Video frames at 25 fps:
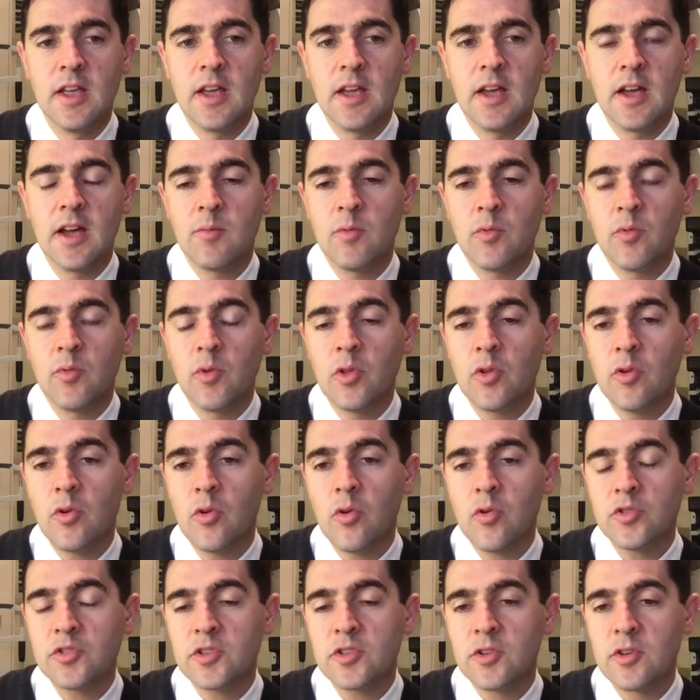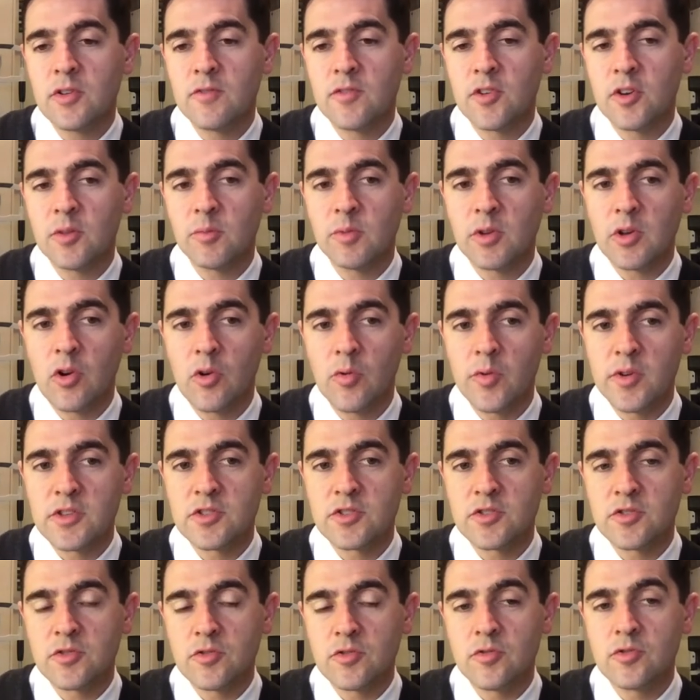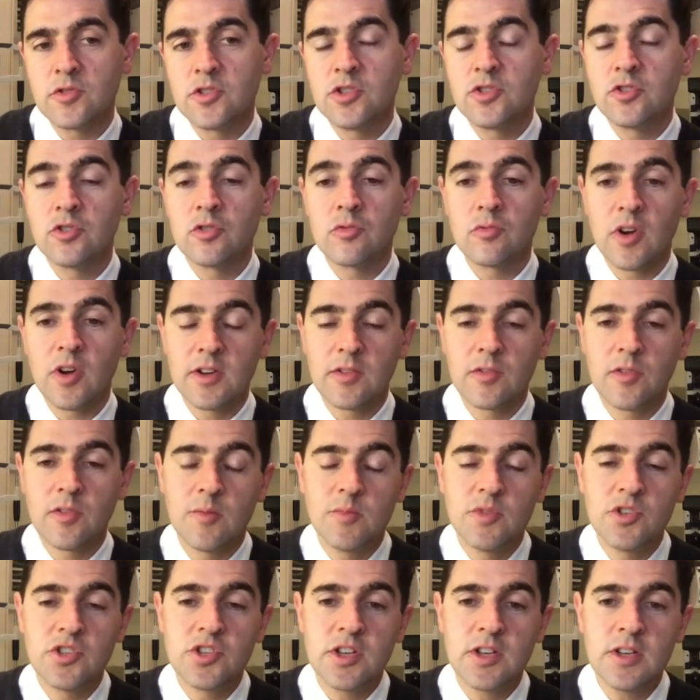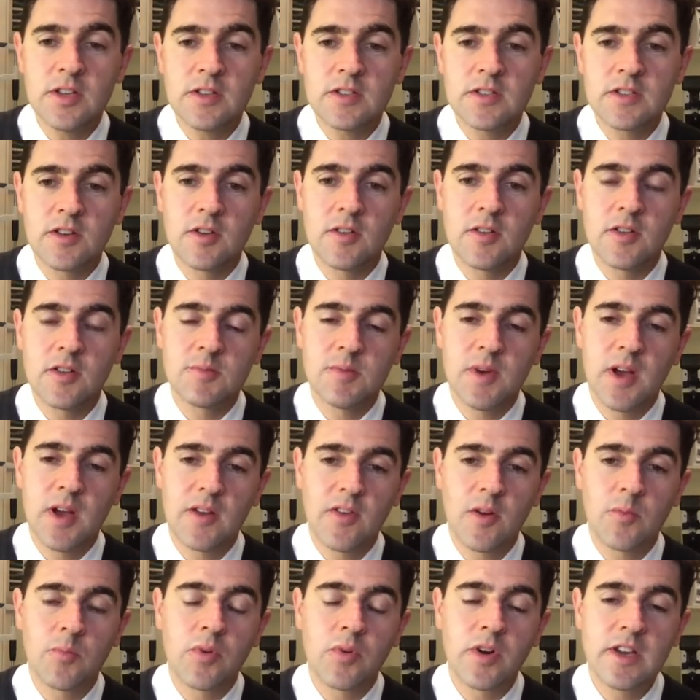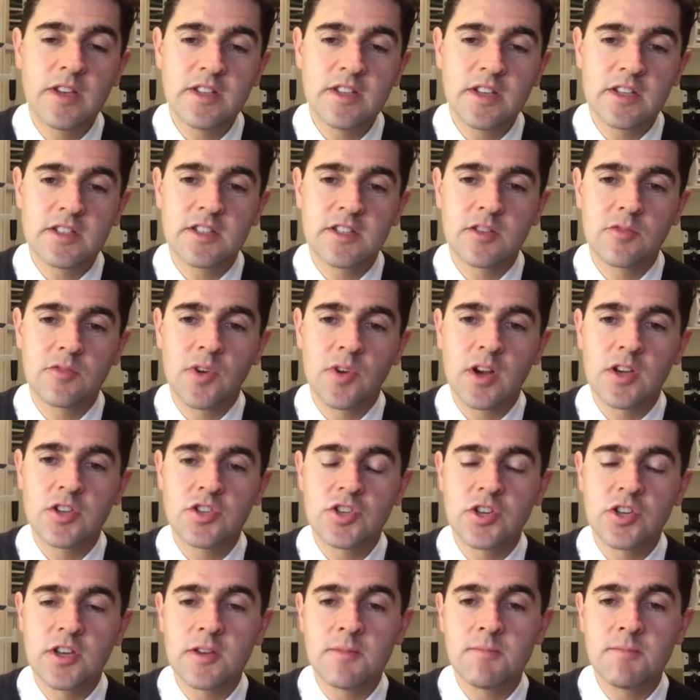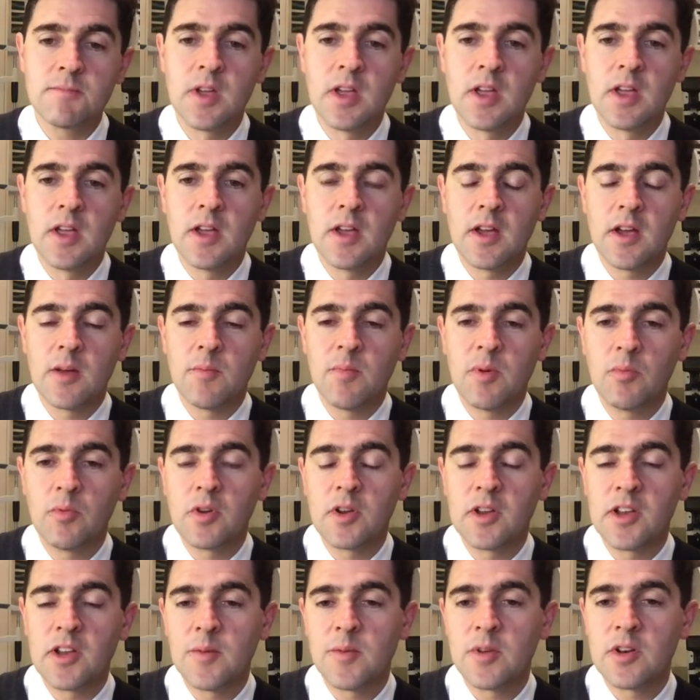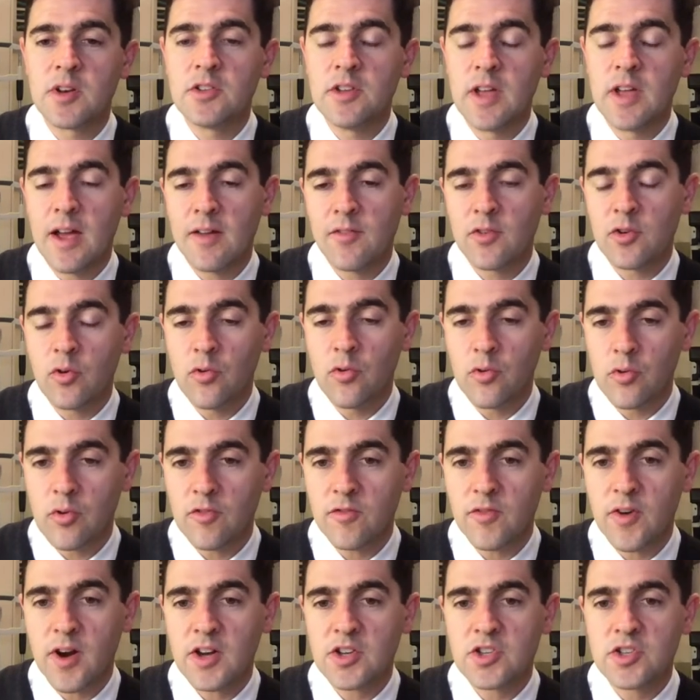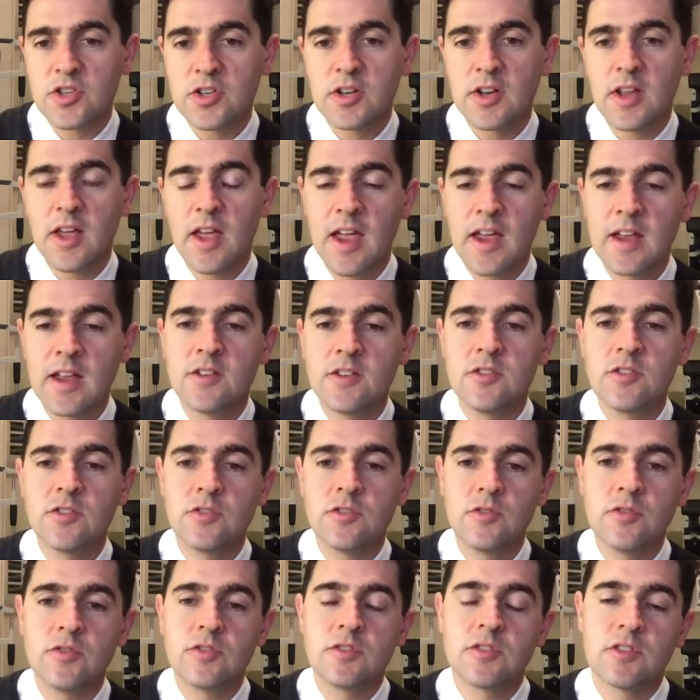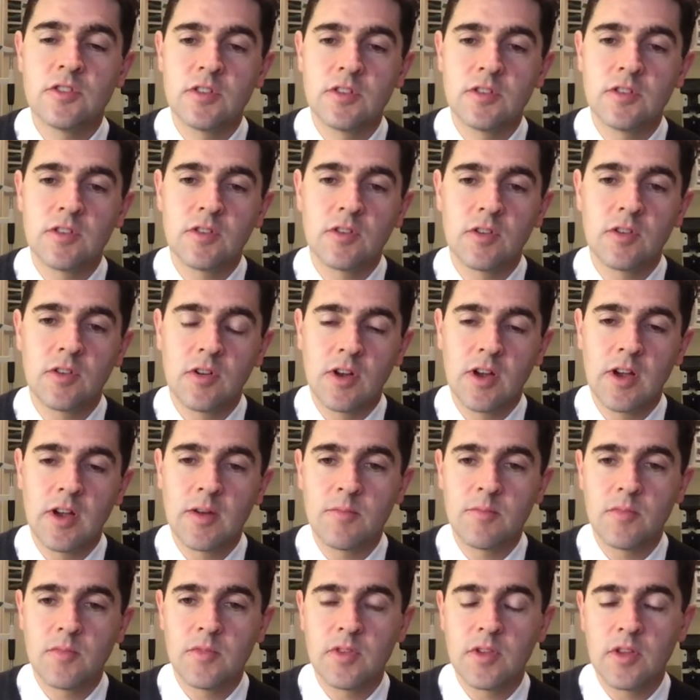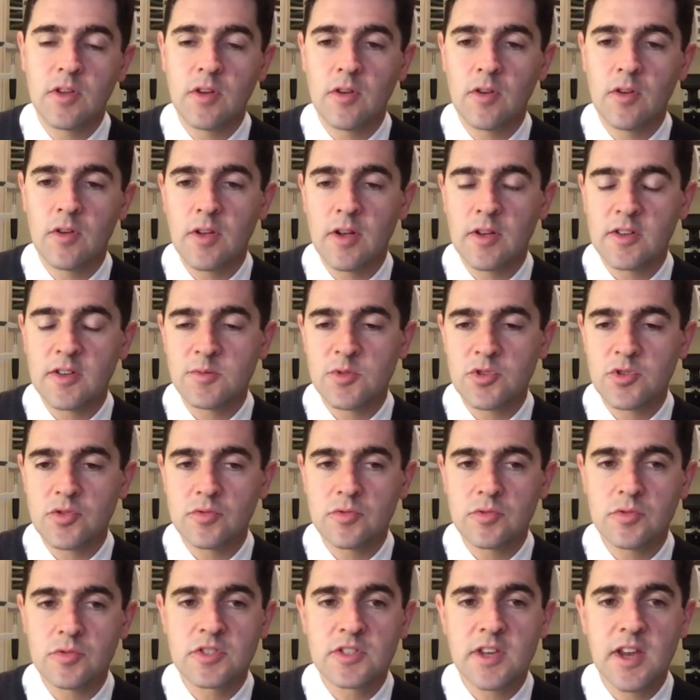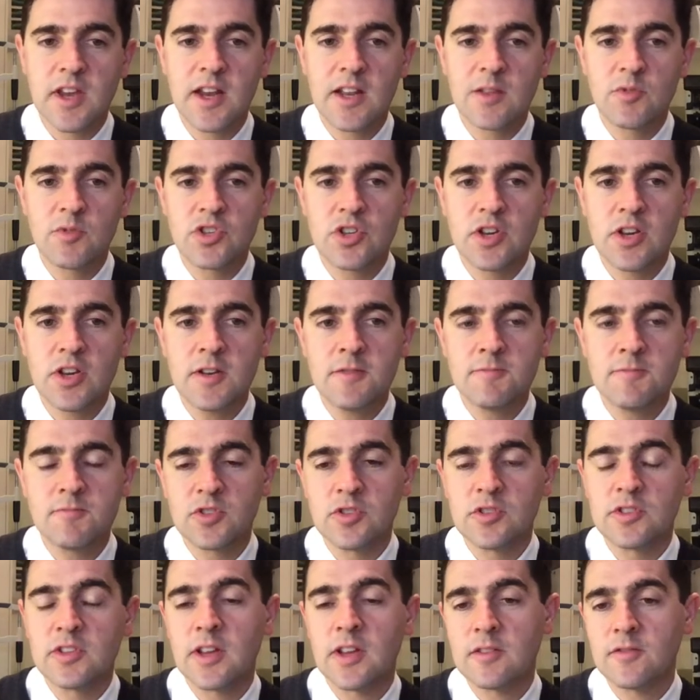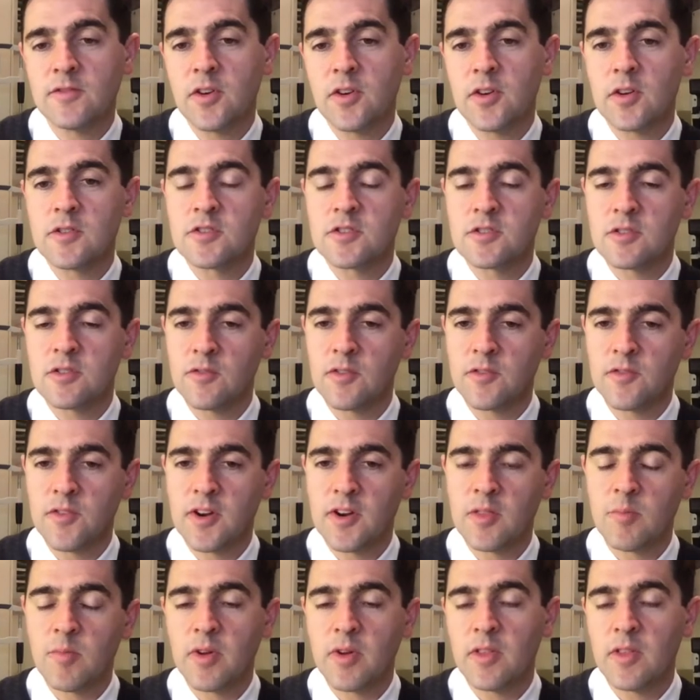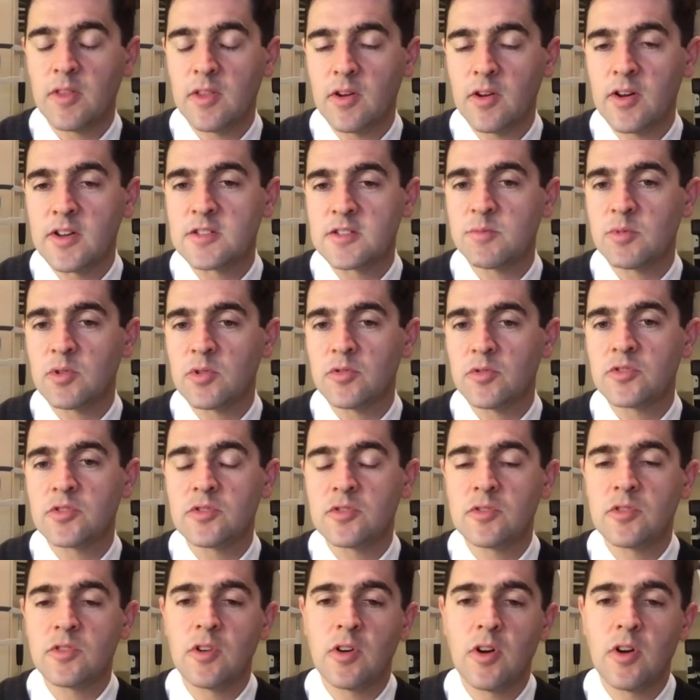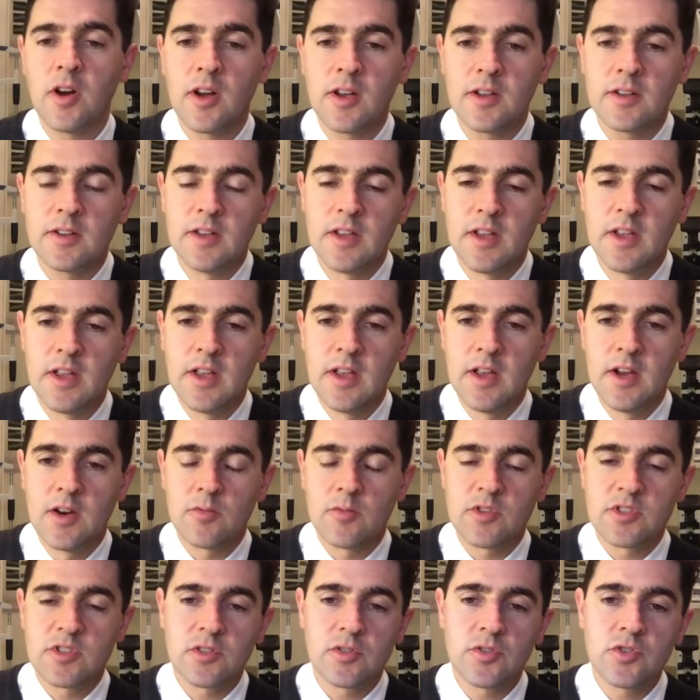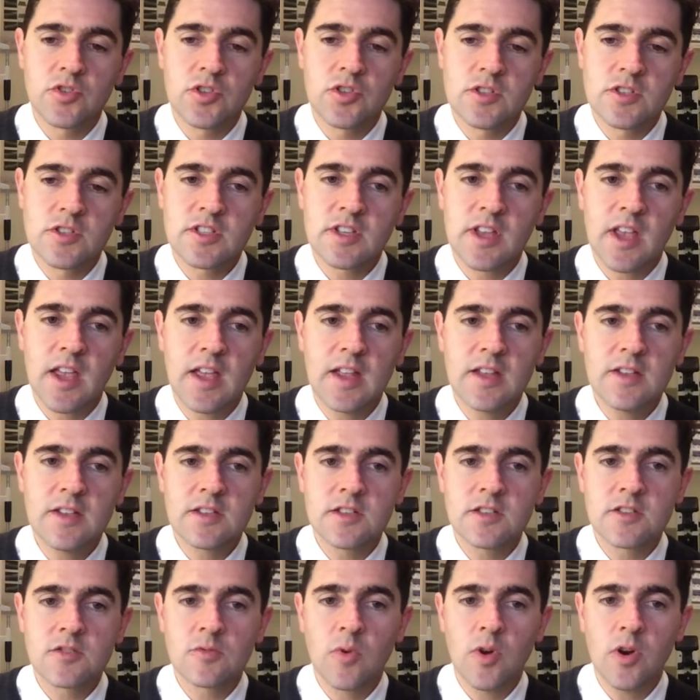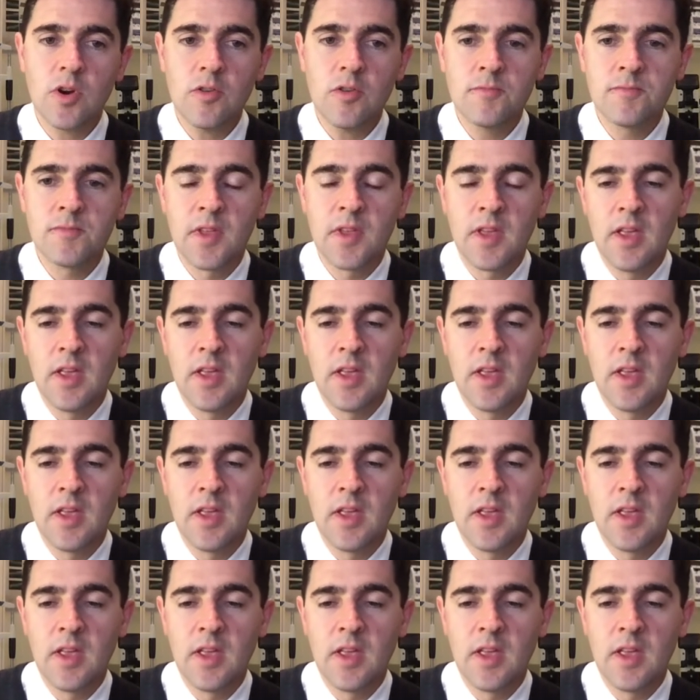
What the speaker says: We'll also invariably always do digital retinal imaging, so as part of our pre-testing regime, people can come and have an autofraction and use our special scanning machine to take photos of the front of the eyes, but also do the high resolution scans as well.